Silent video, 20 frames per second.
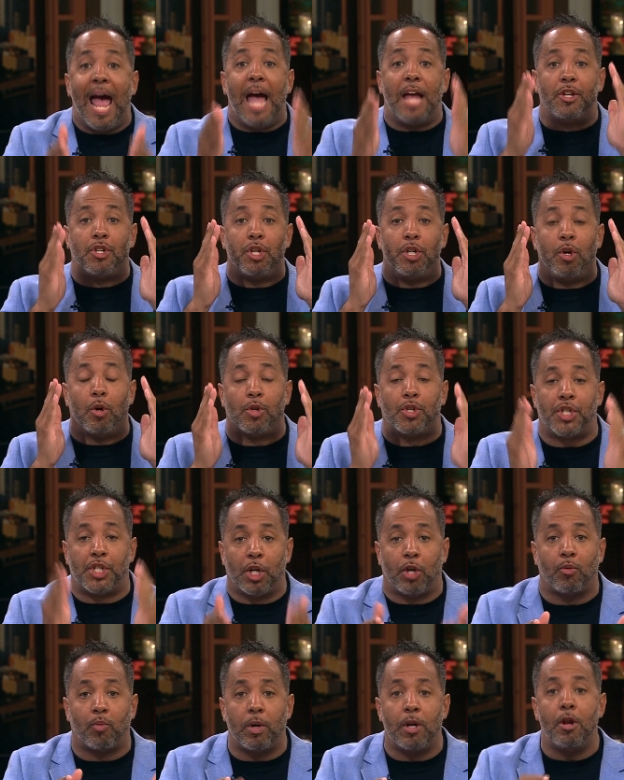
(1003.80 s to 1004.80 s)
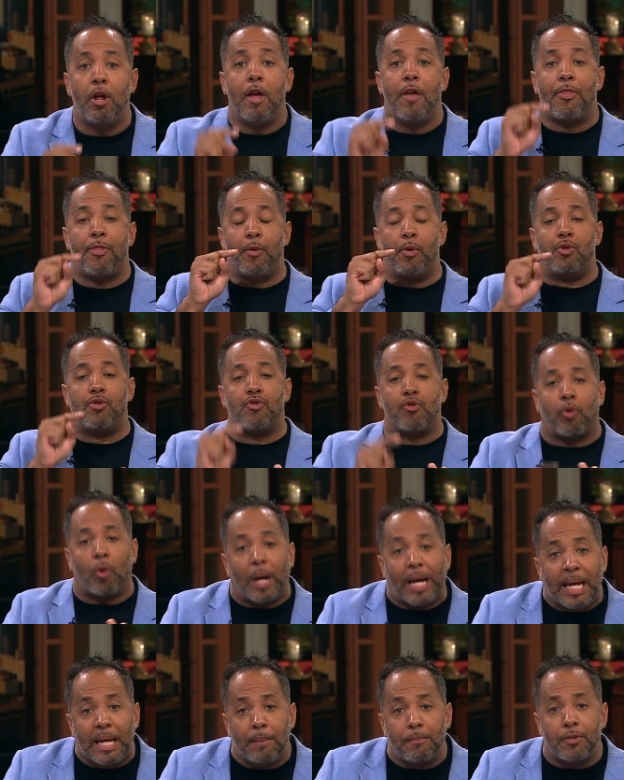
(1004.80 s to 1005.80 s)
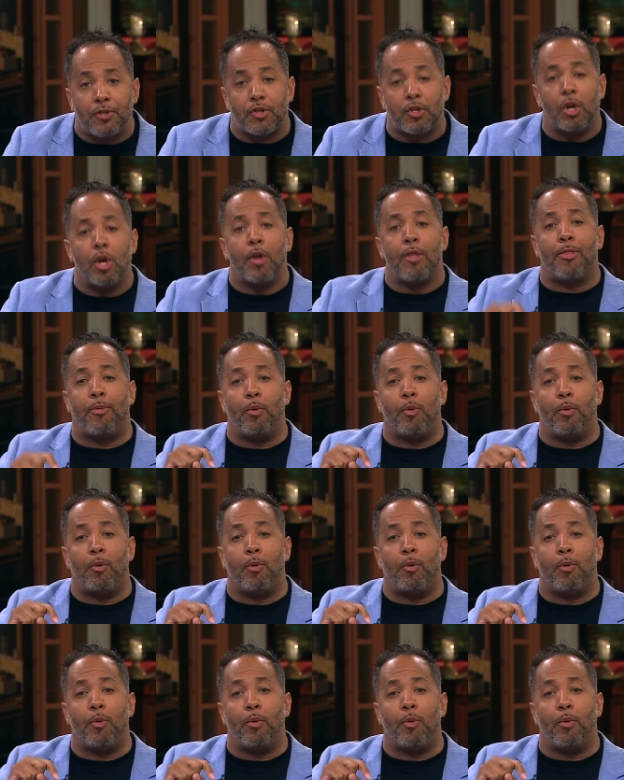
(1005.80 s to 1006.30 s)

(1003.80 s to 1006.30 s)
and to your children through dreams,